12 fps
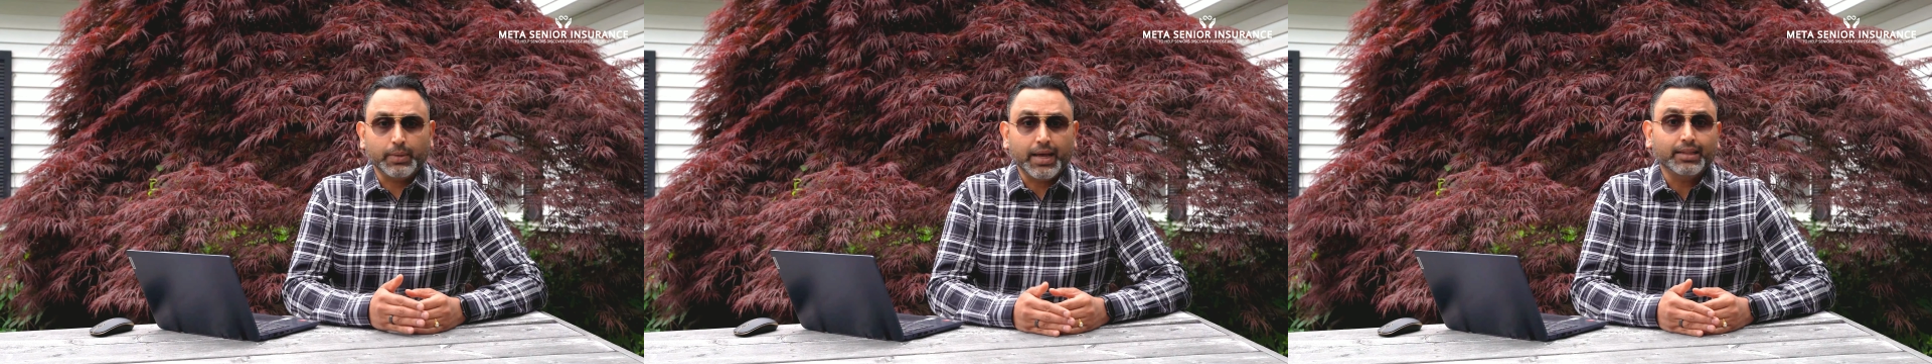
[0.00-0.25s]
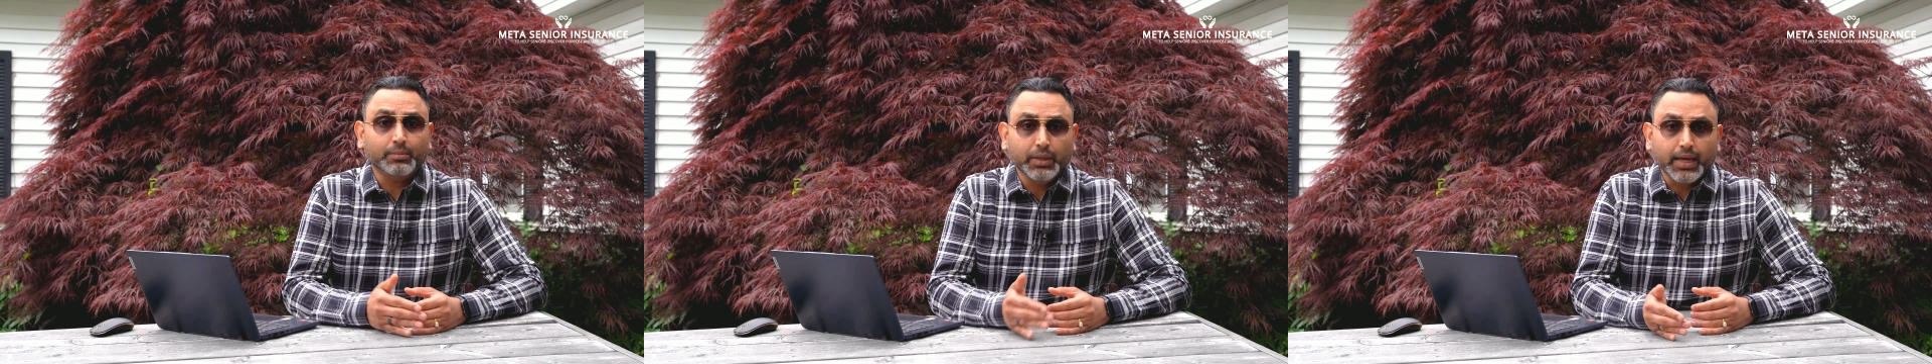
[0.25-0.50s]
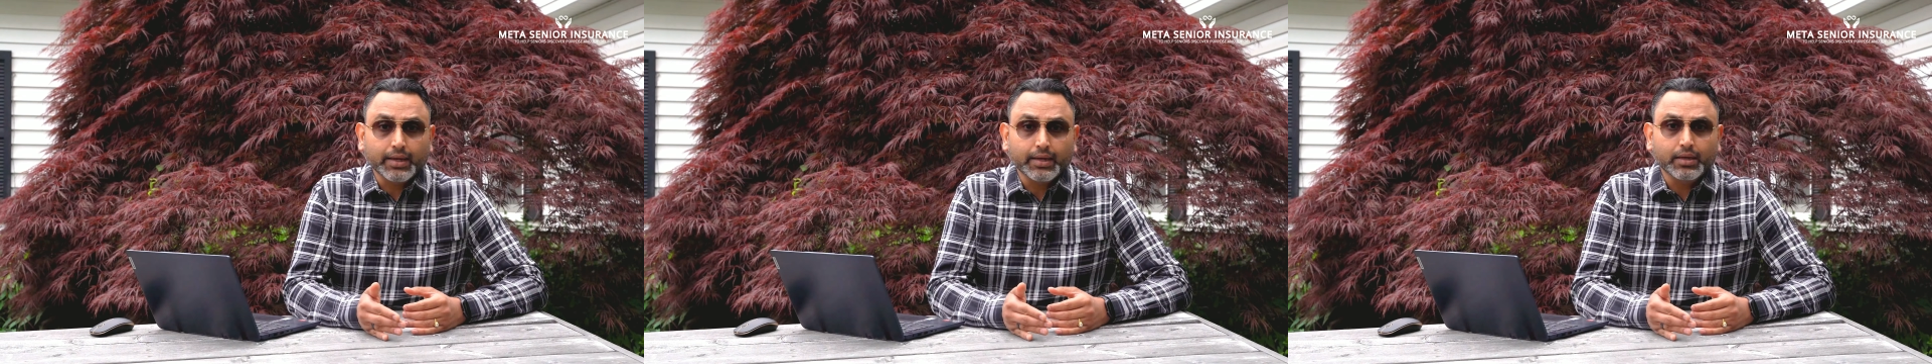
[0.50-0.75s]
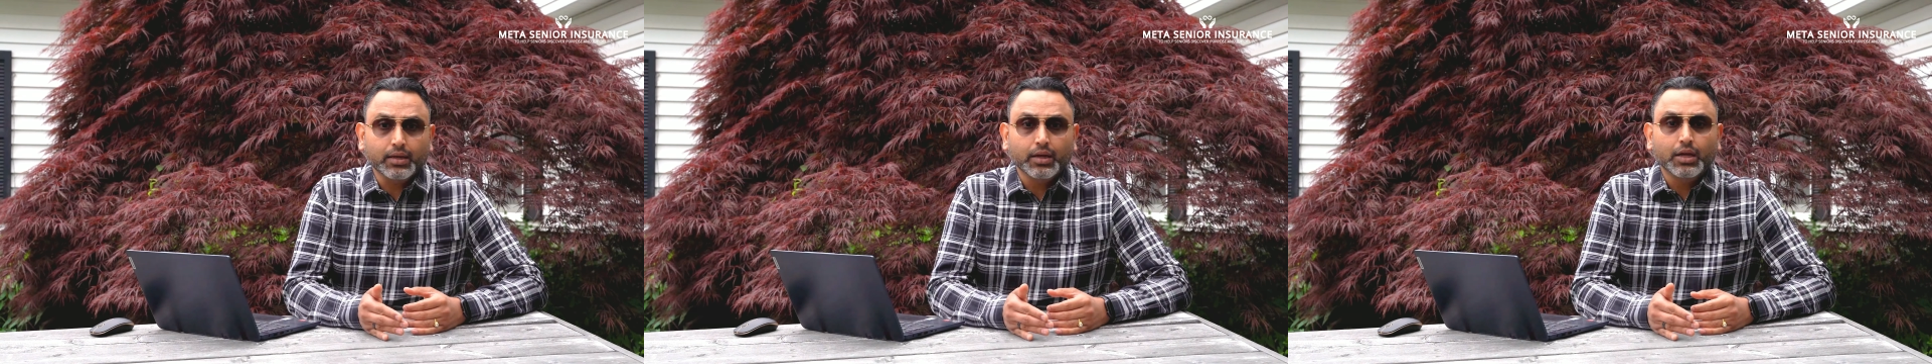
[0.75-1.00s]
math behind
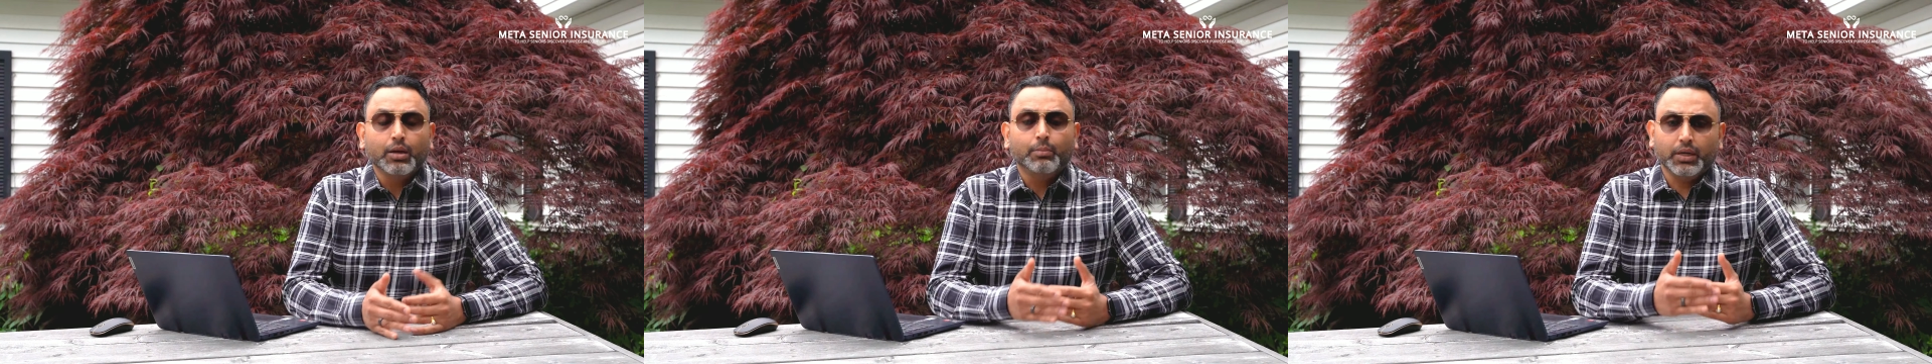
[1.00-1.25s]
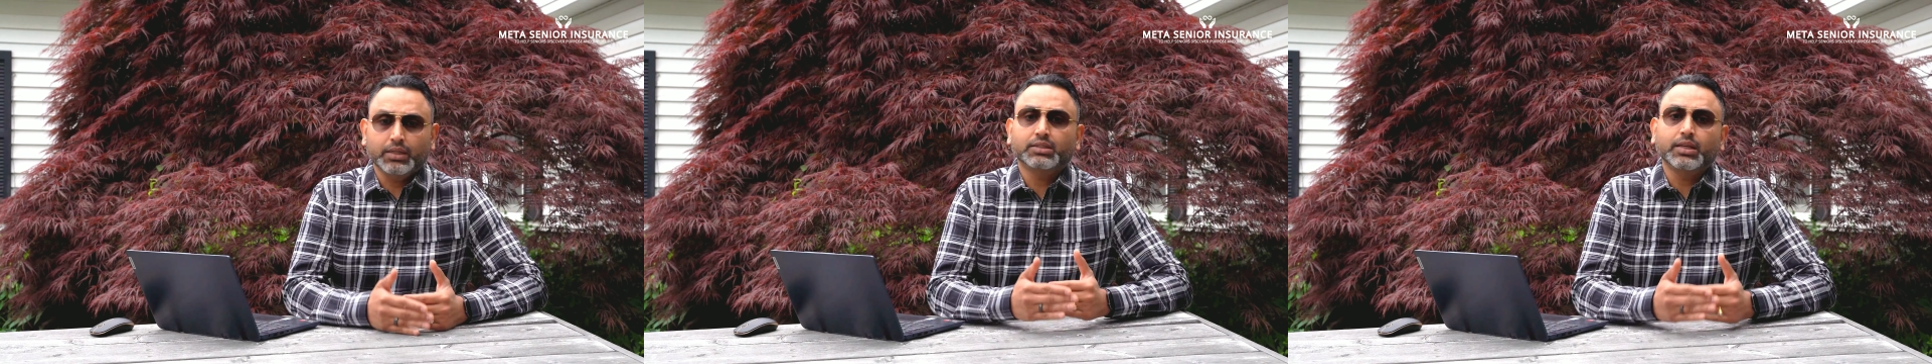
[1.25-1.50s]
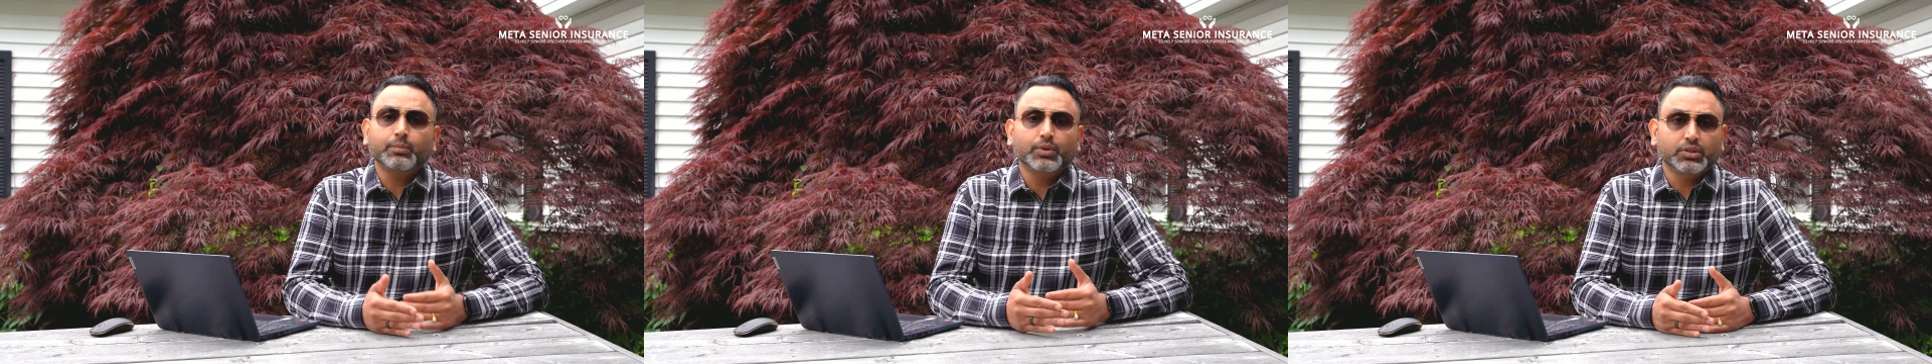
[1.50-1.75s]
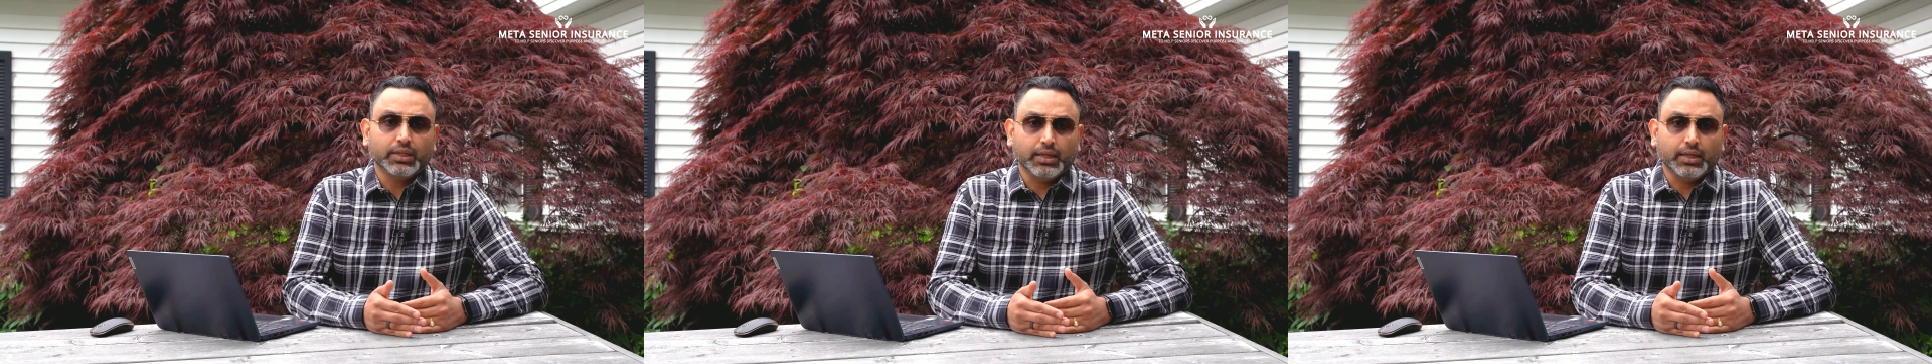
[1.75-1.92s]
it but it's 10%